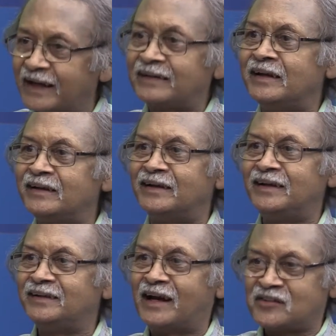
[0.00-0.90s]

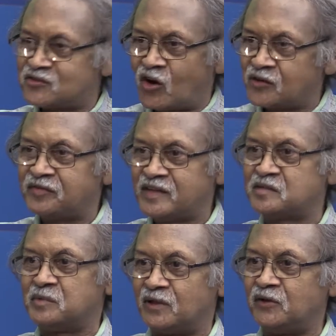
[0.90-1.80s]
Technically, that is not
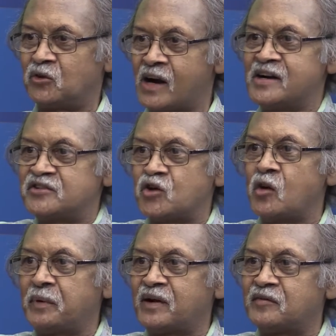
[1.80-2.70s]
feasible. You can't
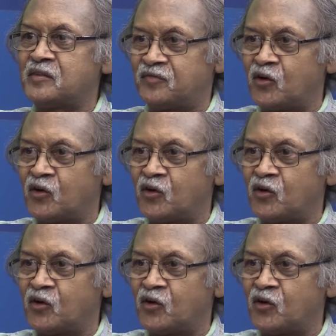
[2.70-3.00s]
stop a river